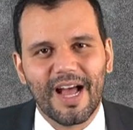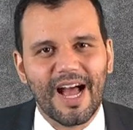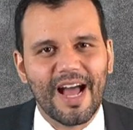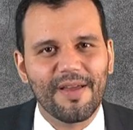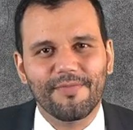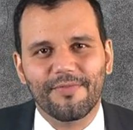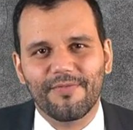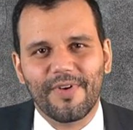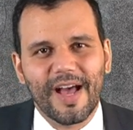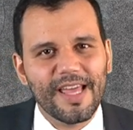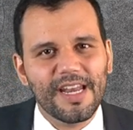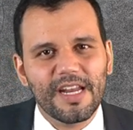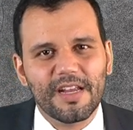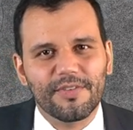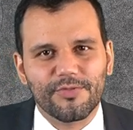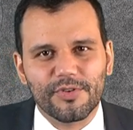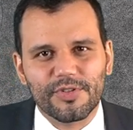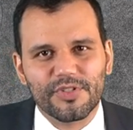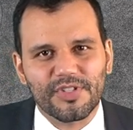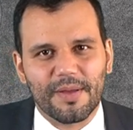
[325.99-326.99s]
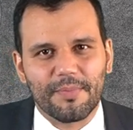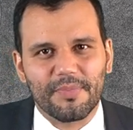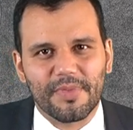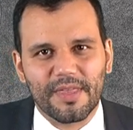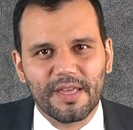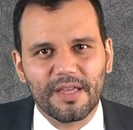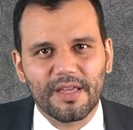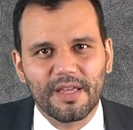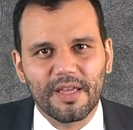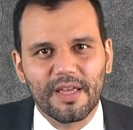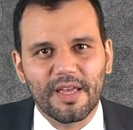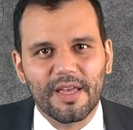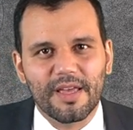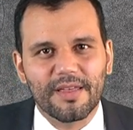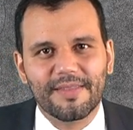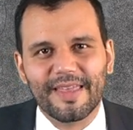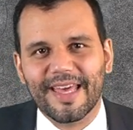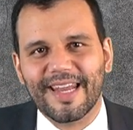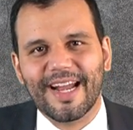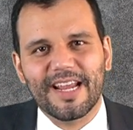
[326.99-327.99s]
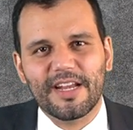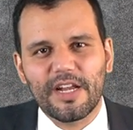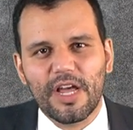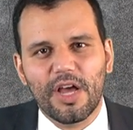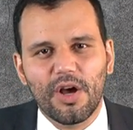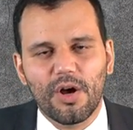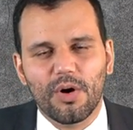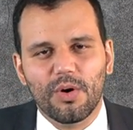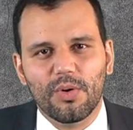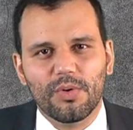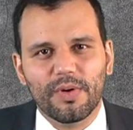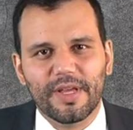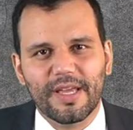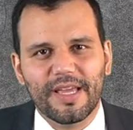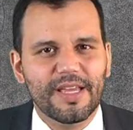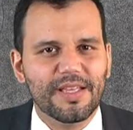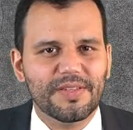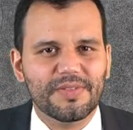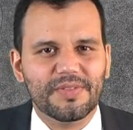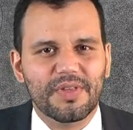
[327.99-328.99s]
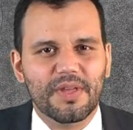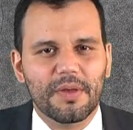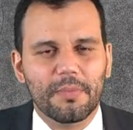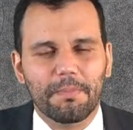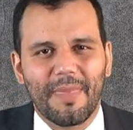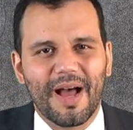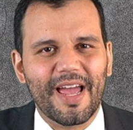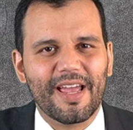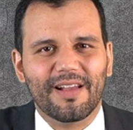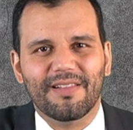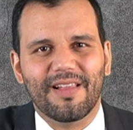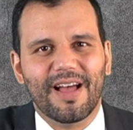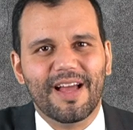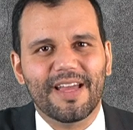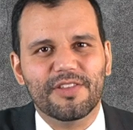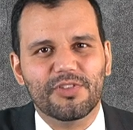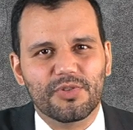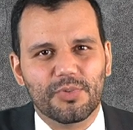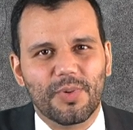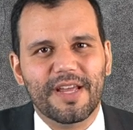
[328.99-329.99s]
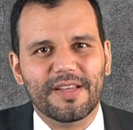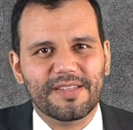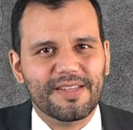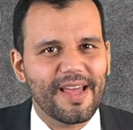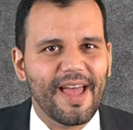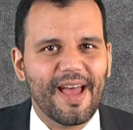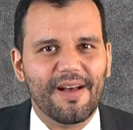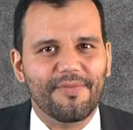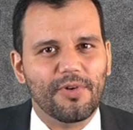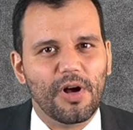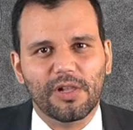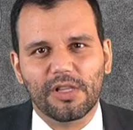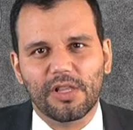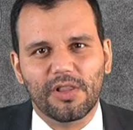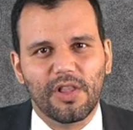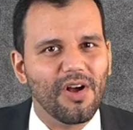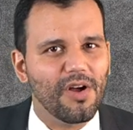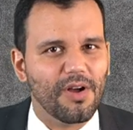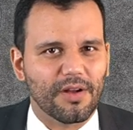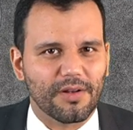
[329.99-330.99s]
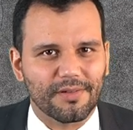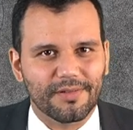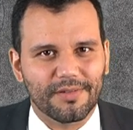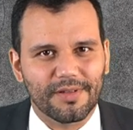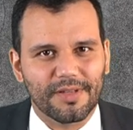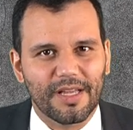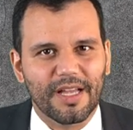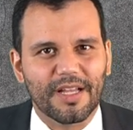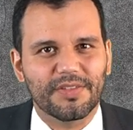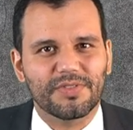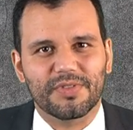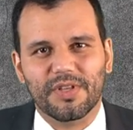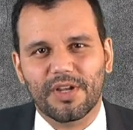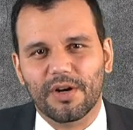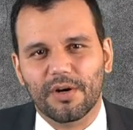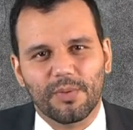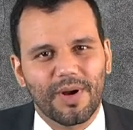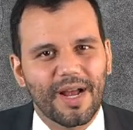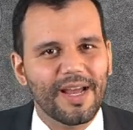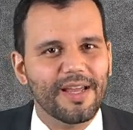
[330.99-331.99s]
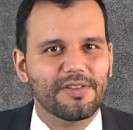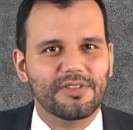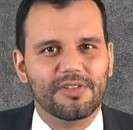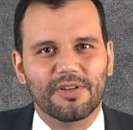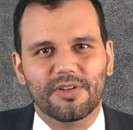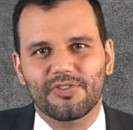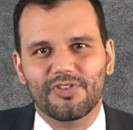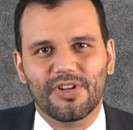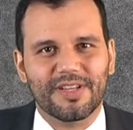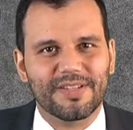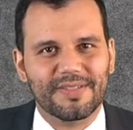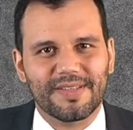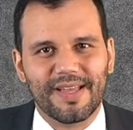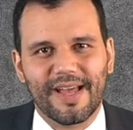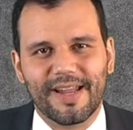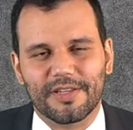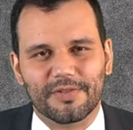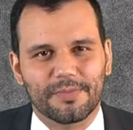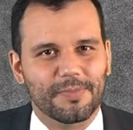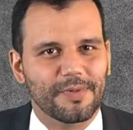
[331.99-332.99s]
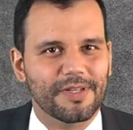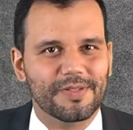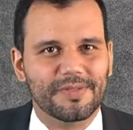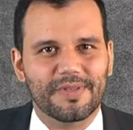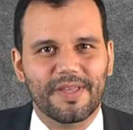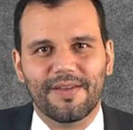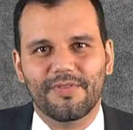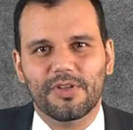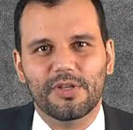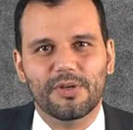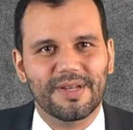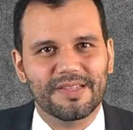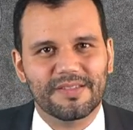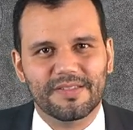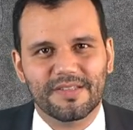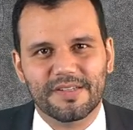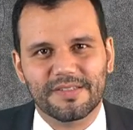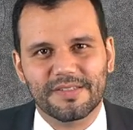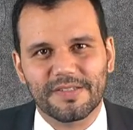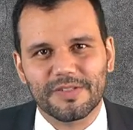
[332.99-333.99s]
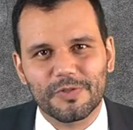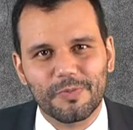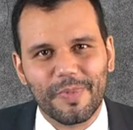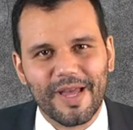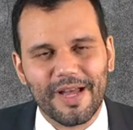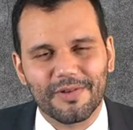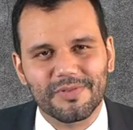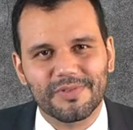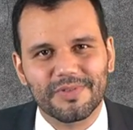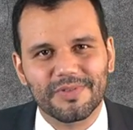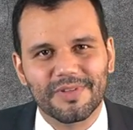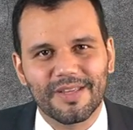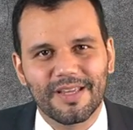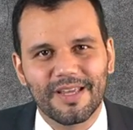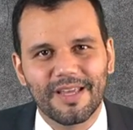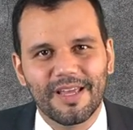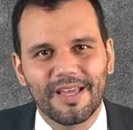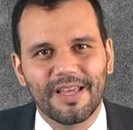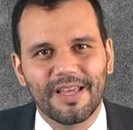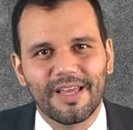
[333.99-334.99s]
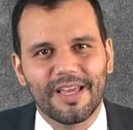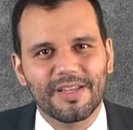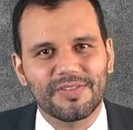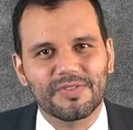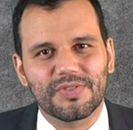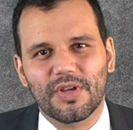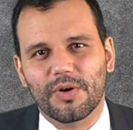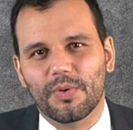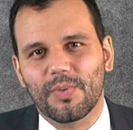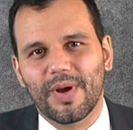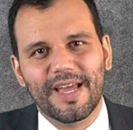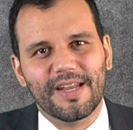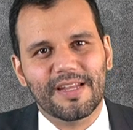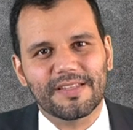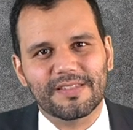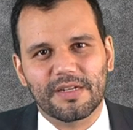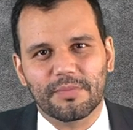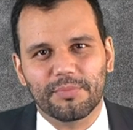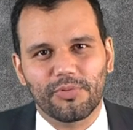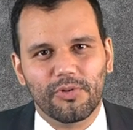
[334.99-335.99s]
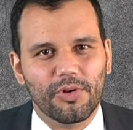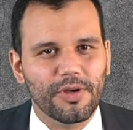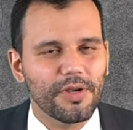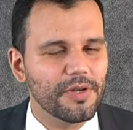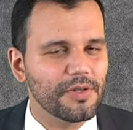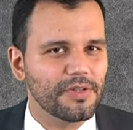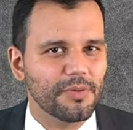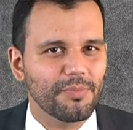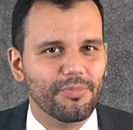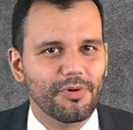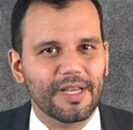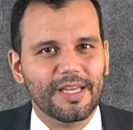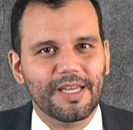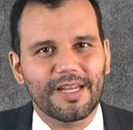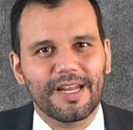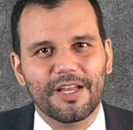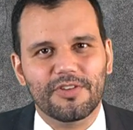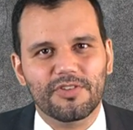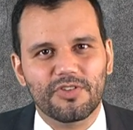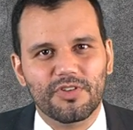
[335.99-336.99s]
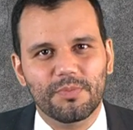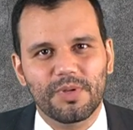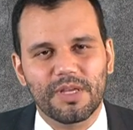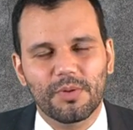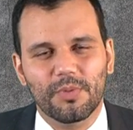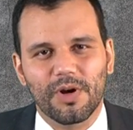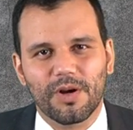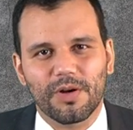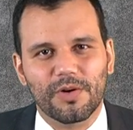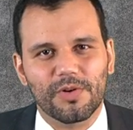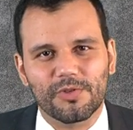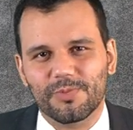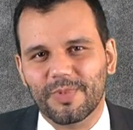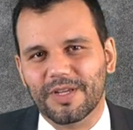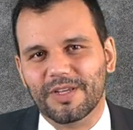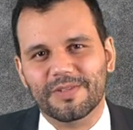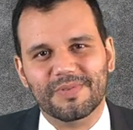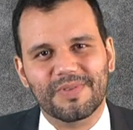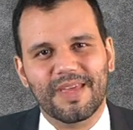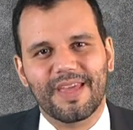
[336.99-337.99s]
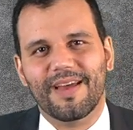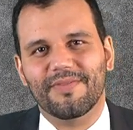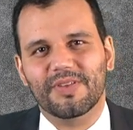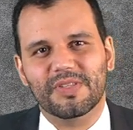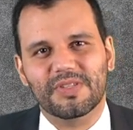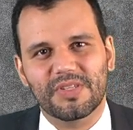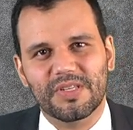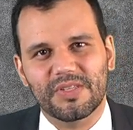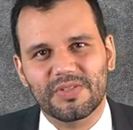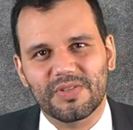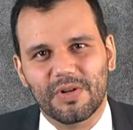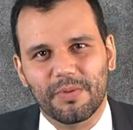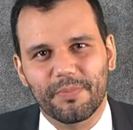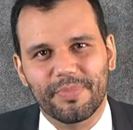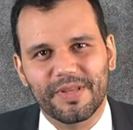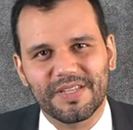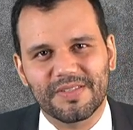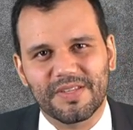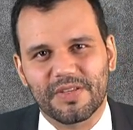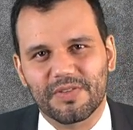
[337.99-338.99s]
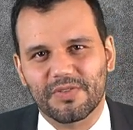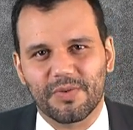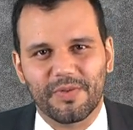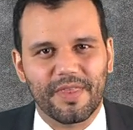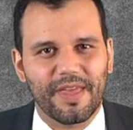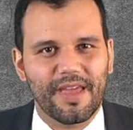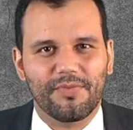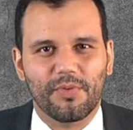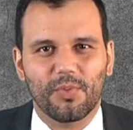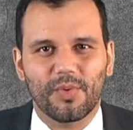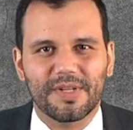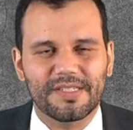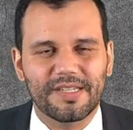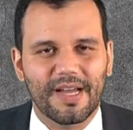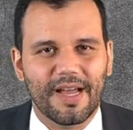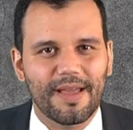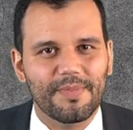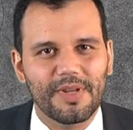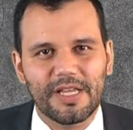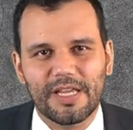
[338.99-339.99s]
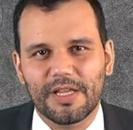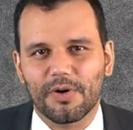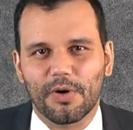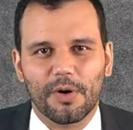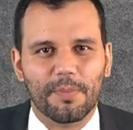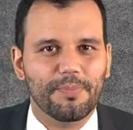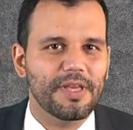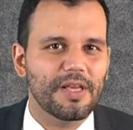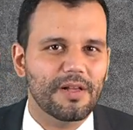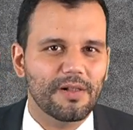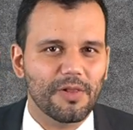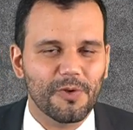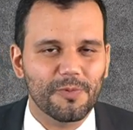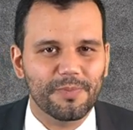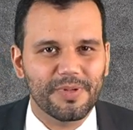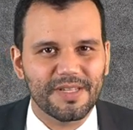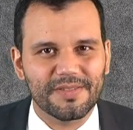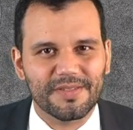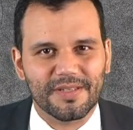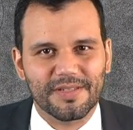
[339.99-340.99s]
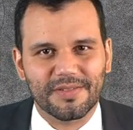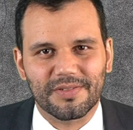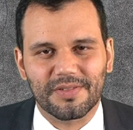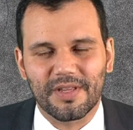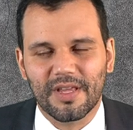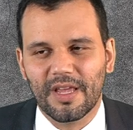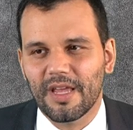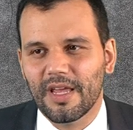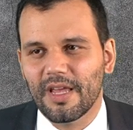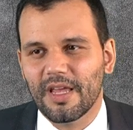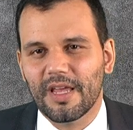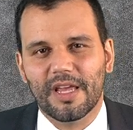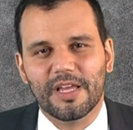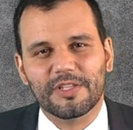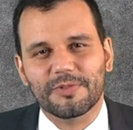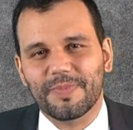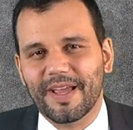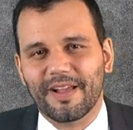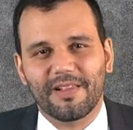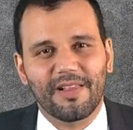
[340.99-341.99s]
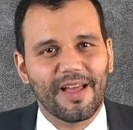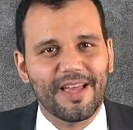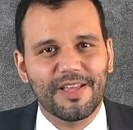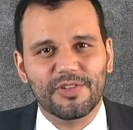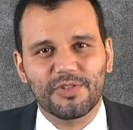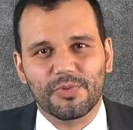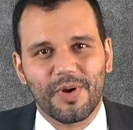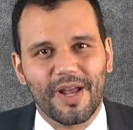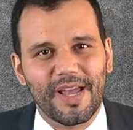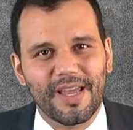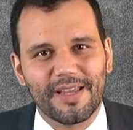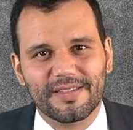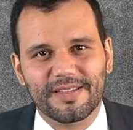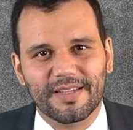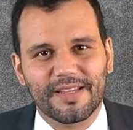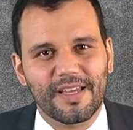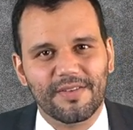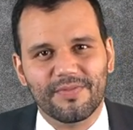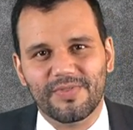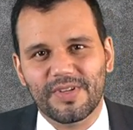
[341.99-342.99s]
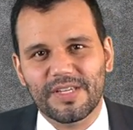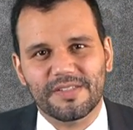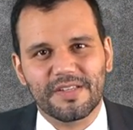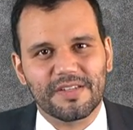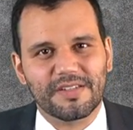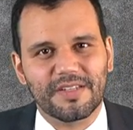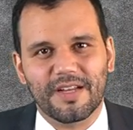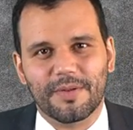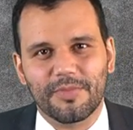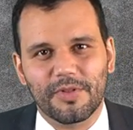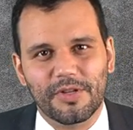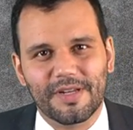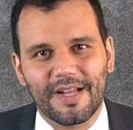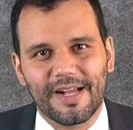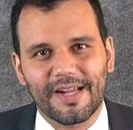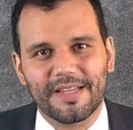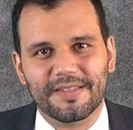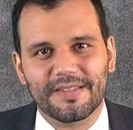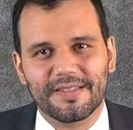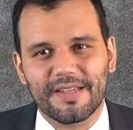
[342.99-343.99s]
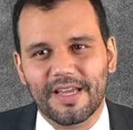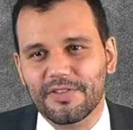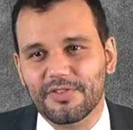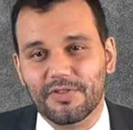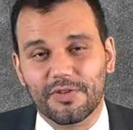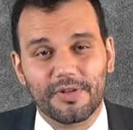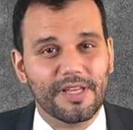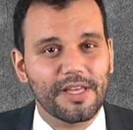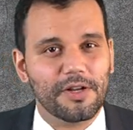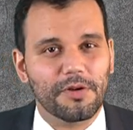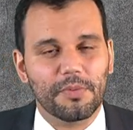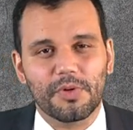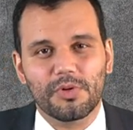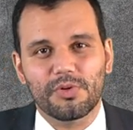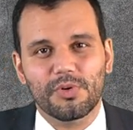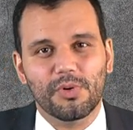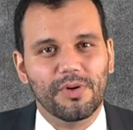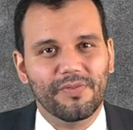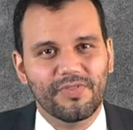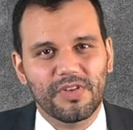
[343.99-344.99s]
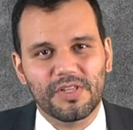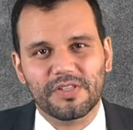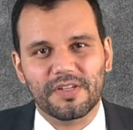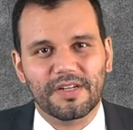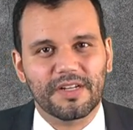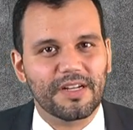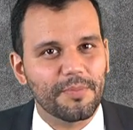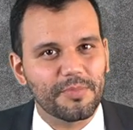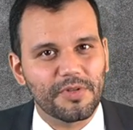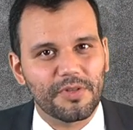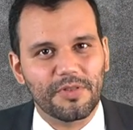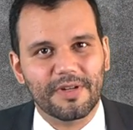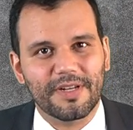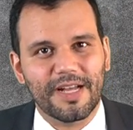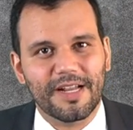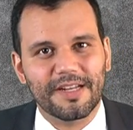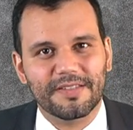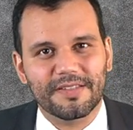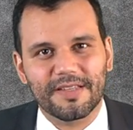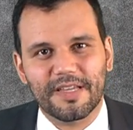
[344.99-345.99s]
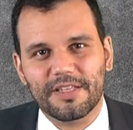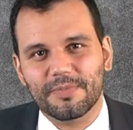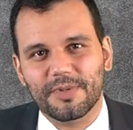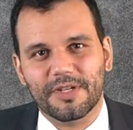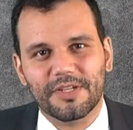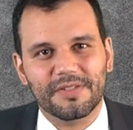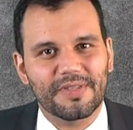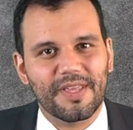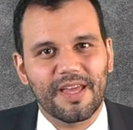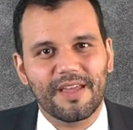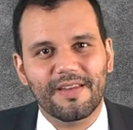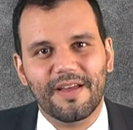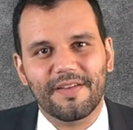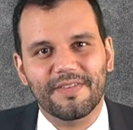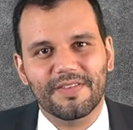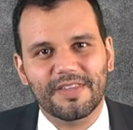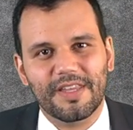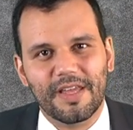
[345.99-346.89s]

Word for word: I'm fighting for something that I know is my client's right to have all along. It's their right to adjust status because they have a U S citizen spouse. It's their right as an employer to bring in H two B workers because they have a seasonal business or they have a one-time need or a peak load business. It's my client's right to get a visa to come to the United States or to get a renewal visa to come to the United States because they done,